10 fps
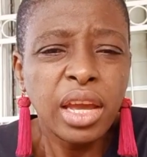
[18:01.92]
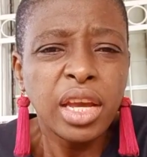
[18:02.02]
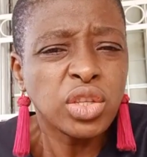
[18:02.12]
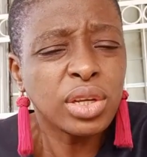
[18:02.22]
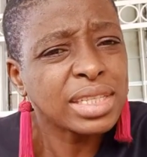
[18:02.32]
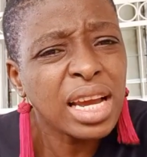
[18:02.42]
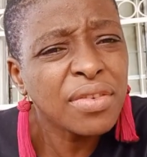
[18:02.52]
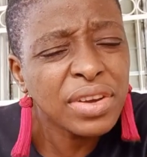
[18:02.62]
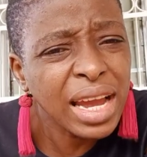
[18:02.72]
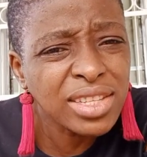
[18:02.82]
So
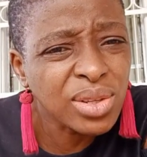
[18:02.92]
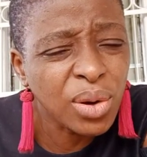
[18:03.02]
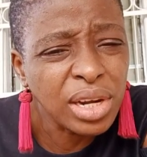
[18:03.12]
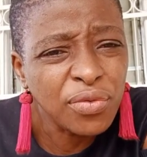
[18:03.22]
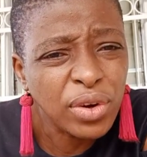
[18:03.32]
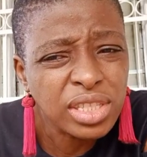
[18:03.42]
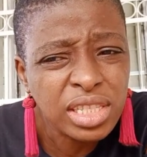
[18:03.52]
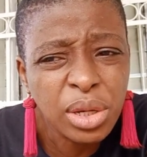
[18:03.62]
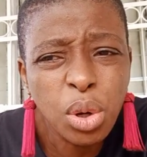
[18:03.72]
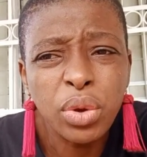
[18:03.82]
self-care is not only for
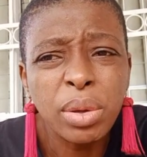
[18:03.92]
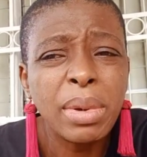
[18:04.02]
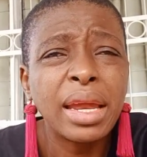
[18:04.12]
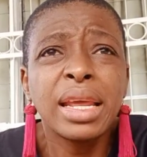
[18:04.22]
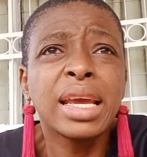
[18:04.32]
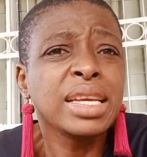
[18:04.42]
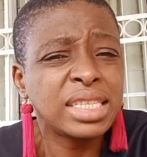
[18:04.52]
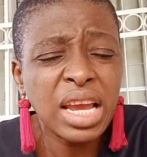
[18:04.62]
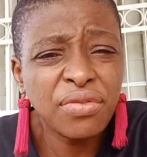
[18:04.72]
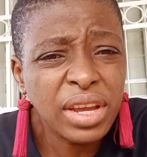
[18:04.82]
single women.
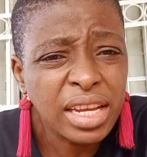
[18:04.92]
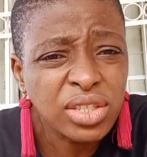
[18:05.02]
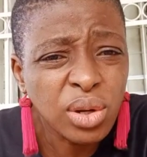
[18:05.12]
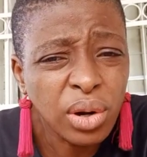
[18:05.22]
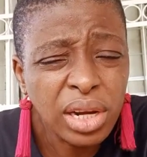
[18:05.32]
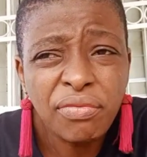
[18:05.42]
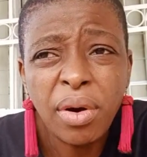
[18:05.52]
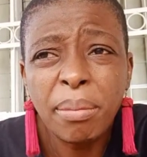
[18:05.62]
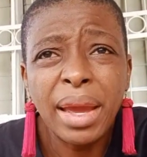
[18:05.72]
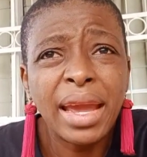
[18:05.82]
Self-care is not only for
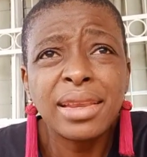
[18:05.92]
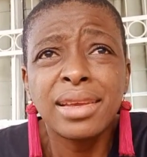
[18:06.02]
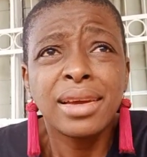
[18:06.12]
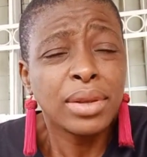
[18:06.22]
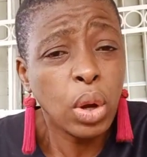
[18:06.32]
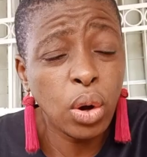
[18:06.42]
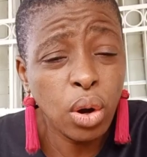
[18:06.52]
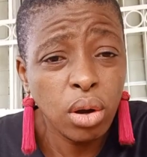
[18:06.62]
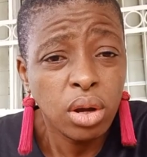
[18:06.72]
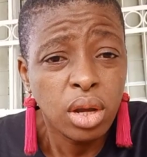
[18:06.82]
men.
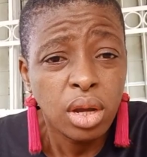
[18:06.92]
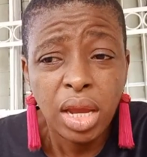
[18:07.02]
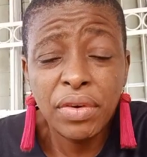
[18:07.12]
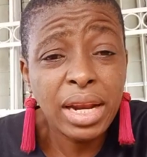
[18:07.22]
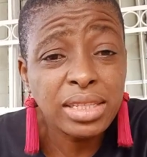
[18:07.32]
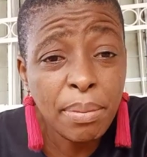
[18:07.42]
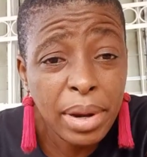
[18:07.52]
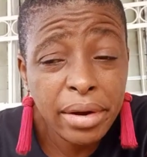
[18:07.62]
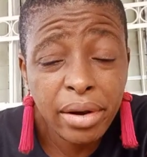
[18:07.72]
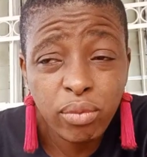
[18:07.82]
No. Even as a
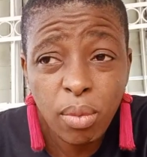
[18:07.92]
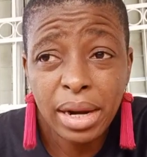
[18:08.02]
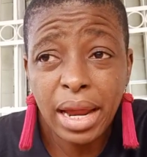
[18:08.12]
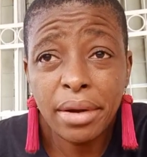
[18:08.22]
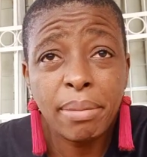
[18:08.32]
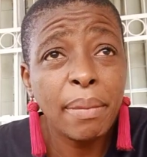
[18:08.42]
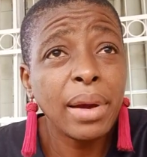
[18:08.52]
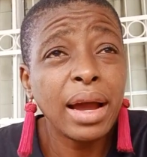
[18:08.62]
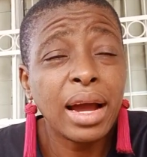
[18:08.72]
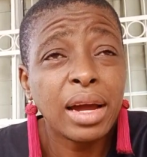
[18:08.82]
married woman, I remember
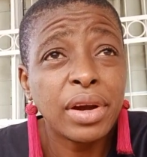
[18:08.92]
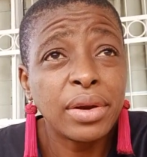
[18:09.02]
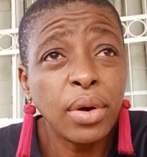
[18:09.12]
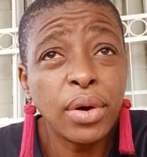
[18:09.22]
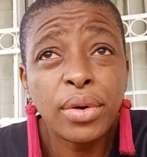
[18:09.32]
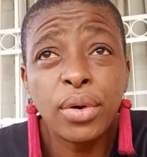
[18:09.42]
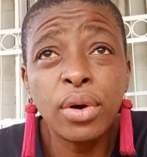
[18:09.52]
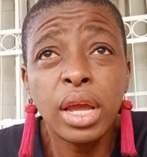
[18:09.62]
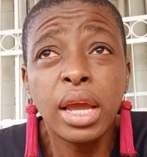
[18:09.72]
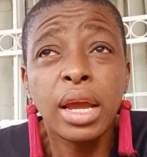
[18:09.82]
I had an uncle.
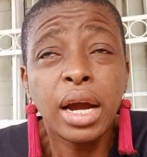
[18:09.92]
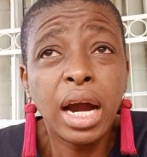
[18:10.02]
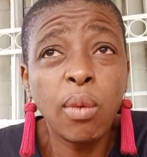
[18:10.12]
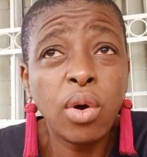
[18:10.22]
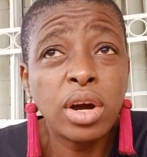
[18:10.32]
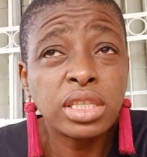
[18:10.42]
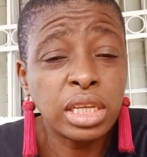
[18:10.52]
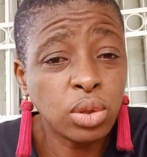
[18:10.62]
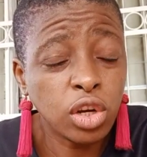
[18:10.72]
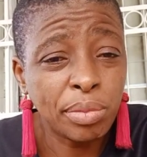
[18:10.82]
Once he
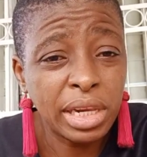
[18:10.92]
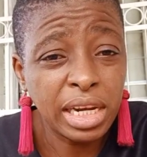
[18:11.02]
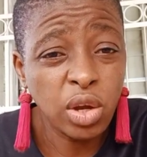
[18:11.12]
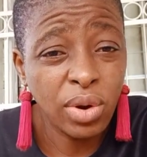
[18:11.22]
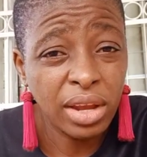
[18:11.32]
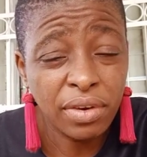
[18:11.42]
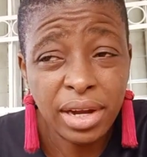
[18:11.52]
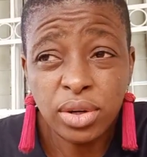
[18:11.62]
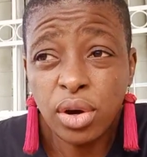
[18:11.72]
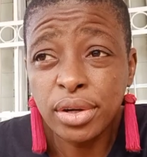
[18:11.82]
told me that the wife
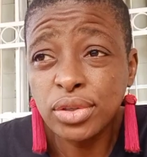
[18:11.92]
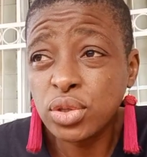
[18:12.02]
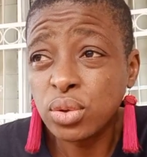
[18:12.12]
had gone